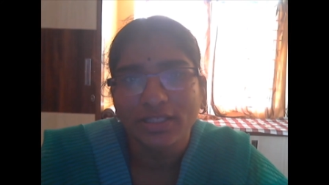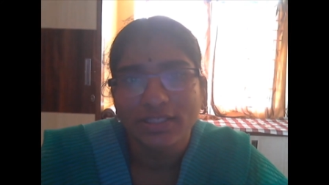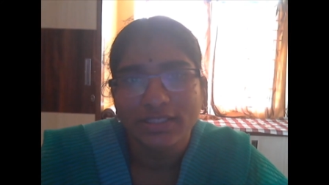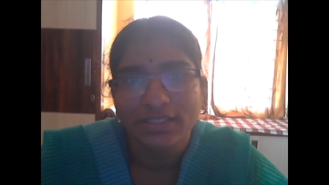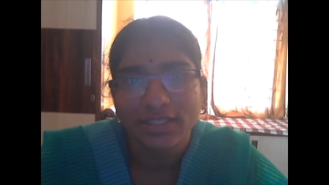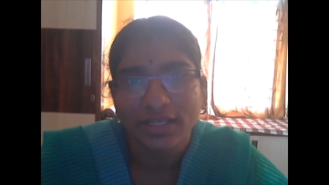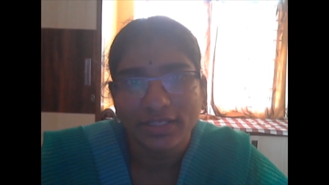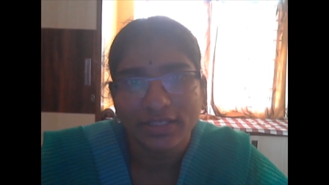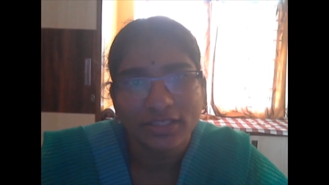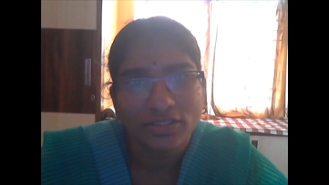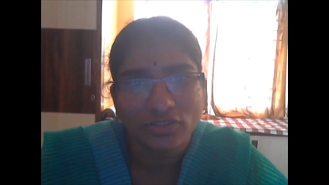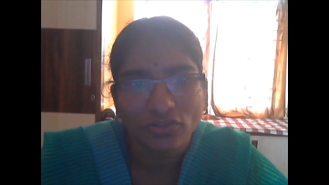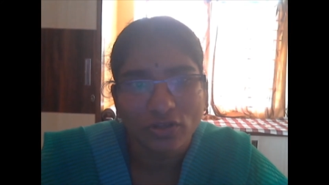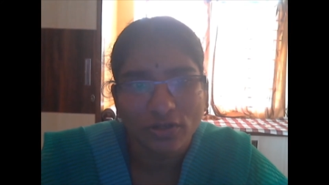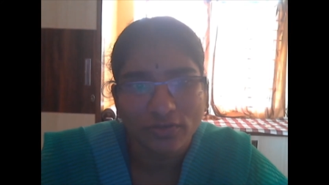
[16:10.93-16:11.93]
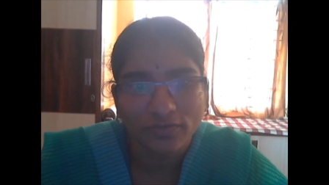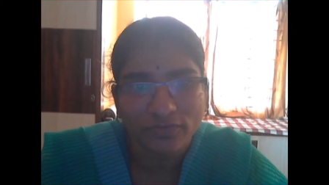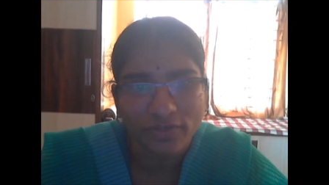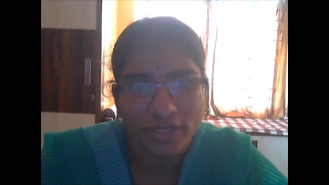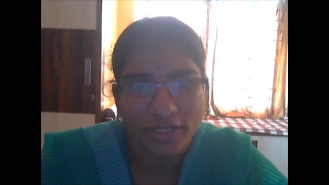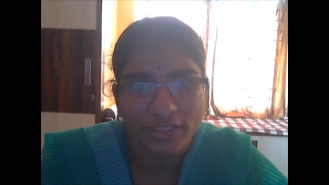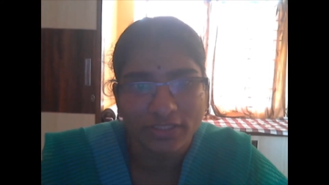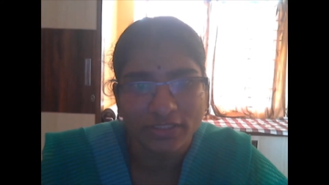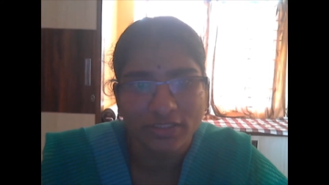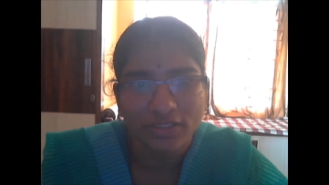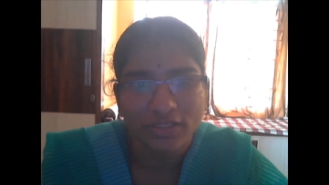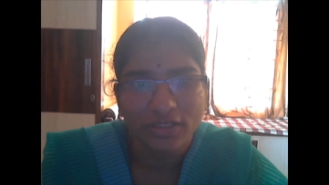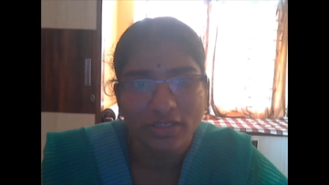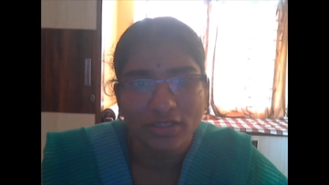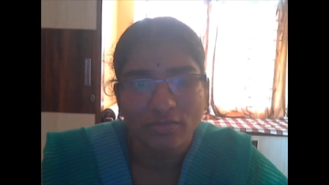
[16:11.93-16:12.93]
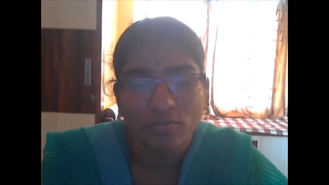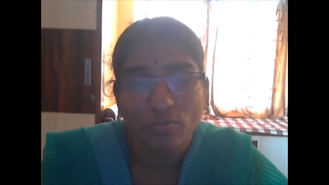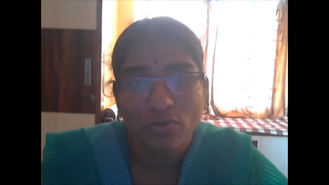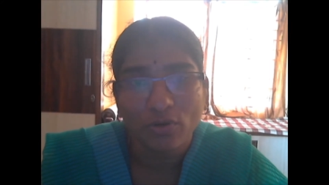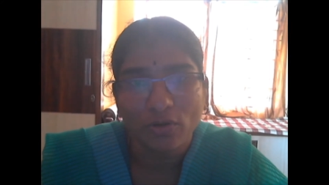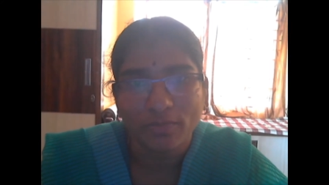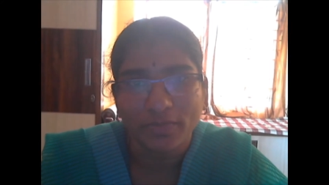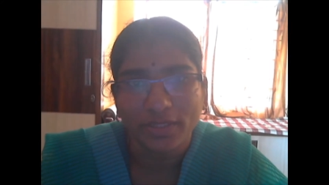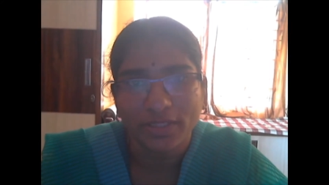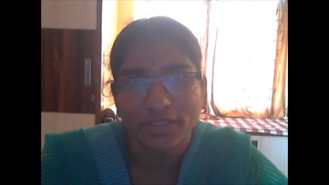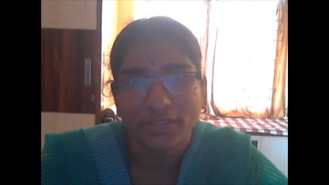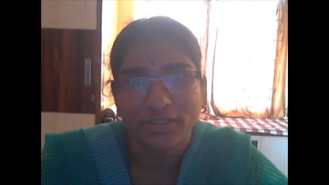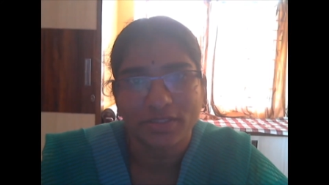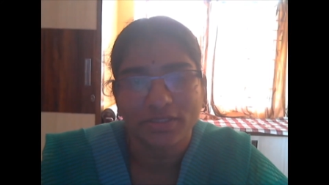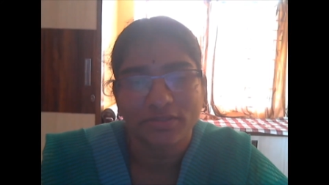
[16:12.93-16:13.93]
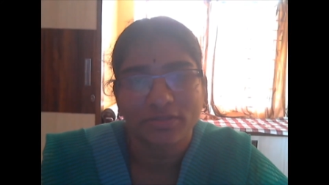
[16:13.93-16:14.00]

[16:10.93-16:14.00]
sentence or a phrase prominent.